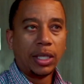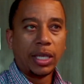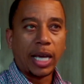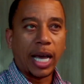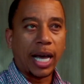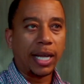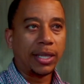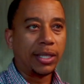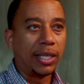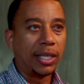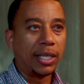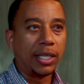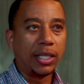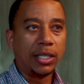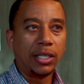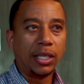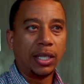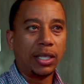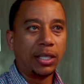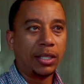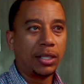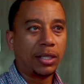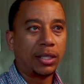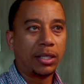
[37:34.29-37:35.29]
Yeah, I think it's
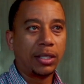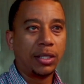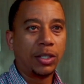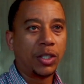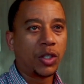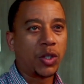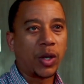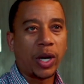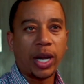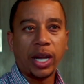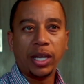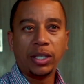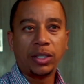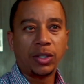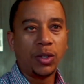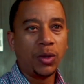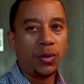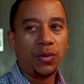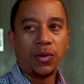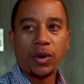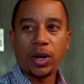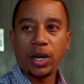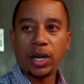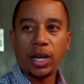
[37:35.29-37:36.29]
this train's
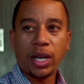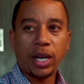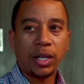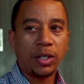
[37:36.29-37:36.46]
too far down